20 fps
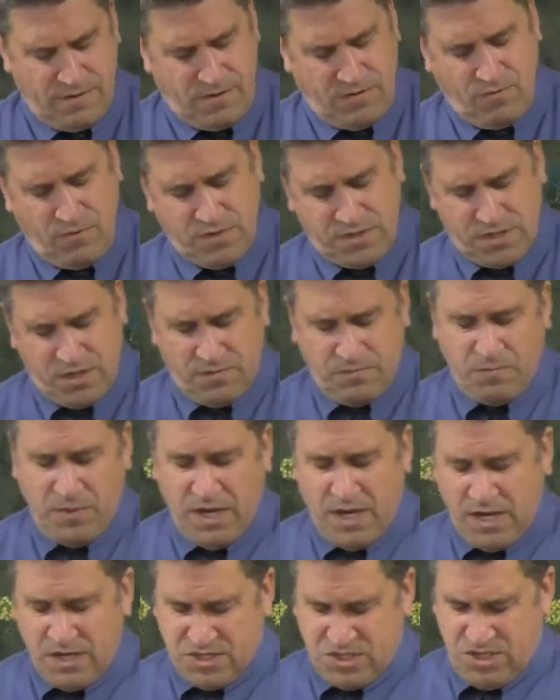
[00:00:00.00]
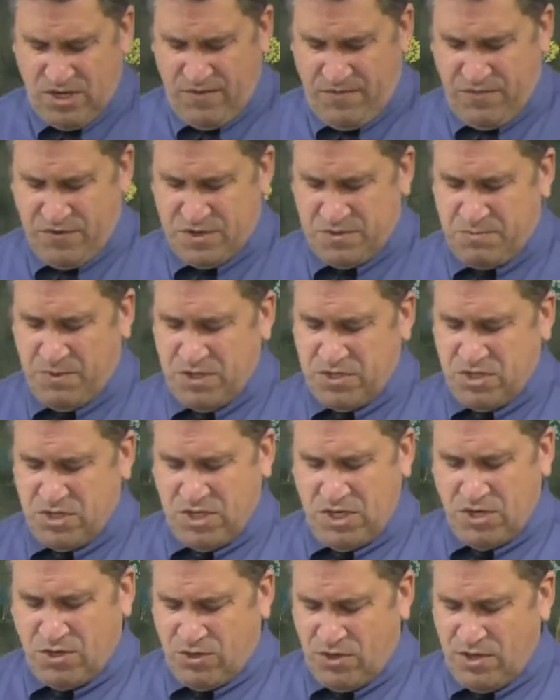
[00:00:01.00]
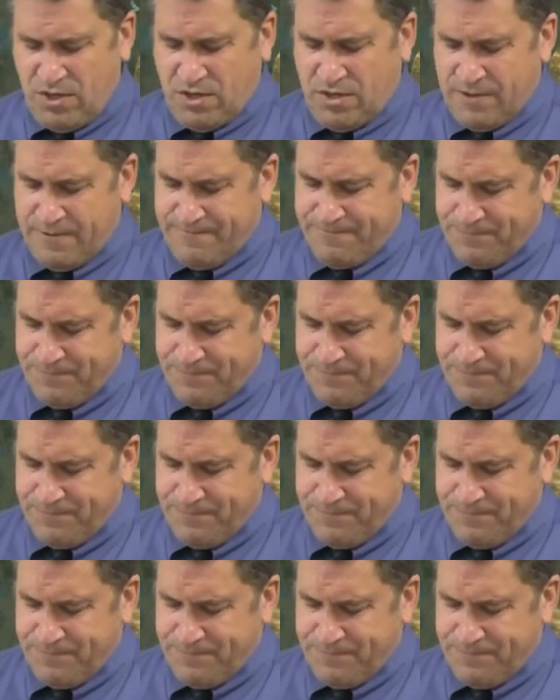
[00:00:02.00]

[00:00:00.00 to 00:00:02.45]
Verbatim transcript: He wants to make us suffer as much as he could.